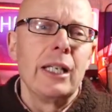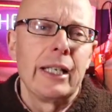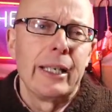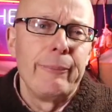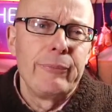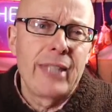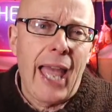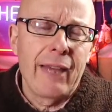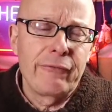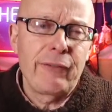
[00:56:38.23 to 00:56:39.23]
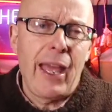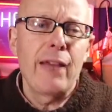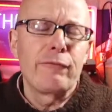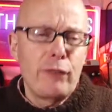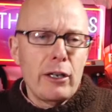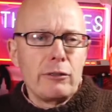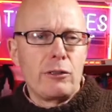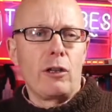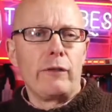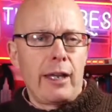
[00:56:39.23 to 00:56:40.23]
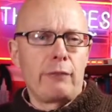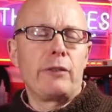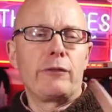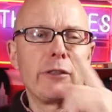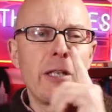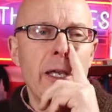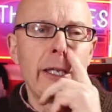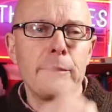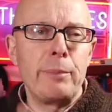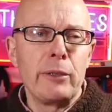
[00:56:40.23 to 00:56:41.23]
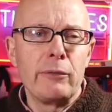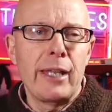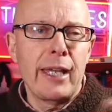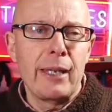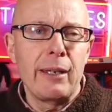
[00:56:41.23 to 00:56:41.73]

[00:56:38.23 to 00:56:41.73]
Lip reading: Have rowed on that river and hired a boat there.